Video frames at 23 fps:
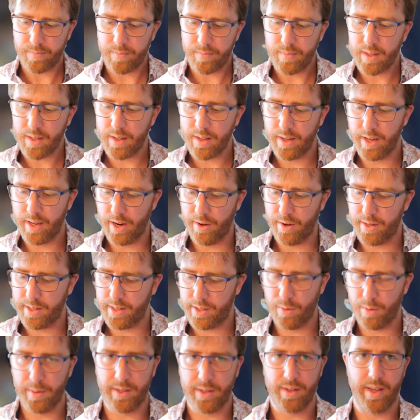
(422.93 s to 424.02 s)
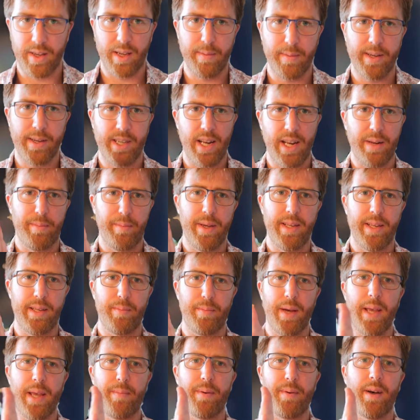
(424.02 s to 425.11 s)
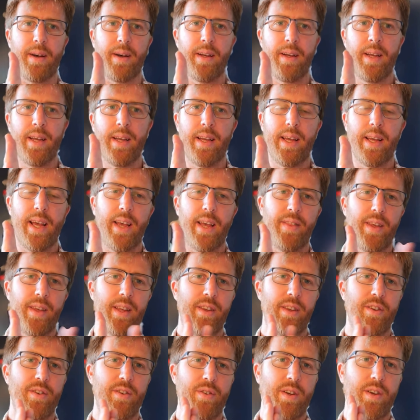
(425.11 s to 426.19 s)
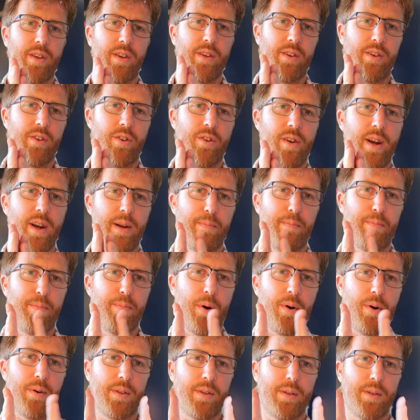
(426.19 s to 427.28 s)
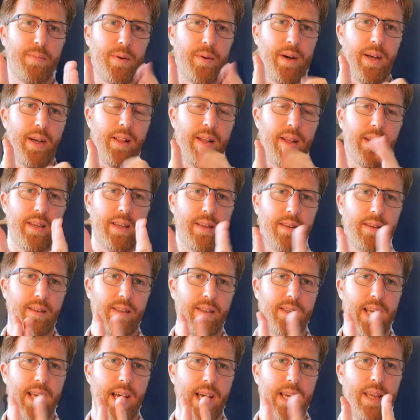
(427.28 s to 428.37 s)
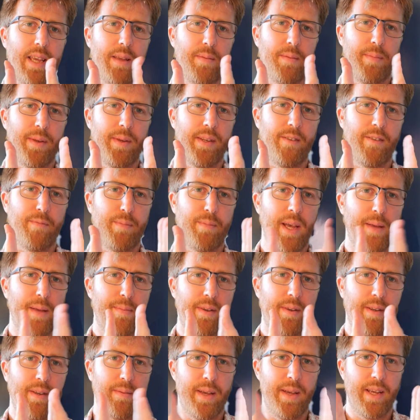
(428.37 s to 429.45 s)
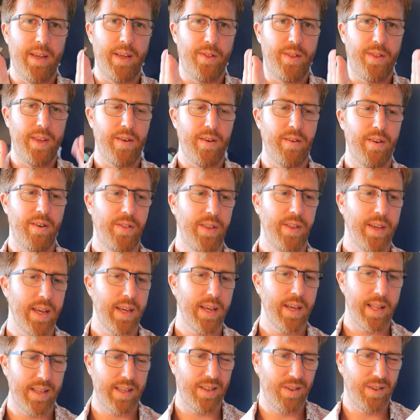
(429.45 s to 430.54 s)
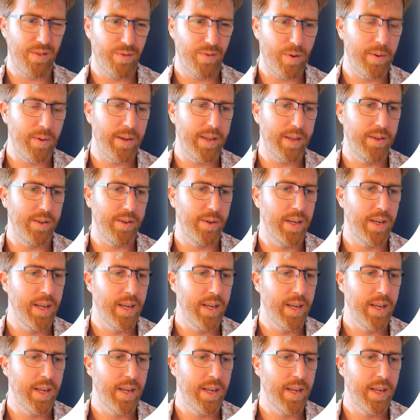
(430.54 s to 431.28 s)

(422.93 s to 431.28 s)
It's almost like, imagine you had a piece of paper, and then you can create a box by like stacking bits of paper to make it thicker and thicker. That's sort of what we're doing.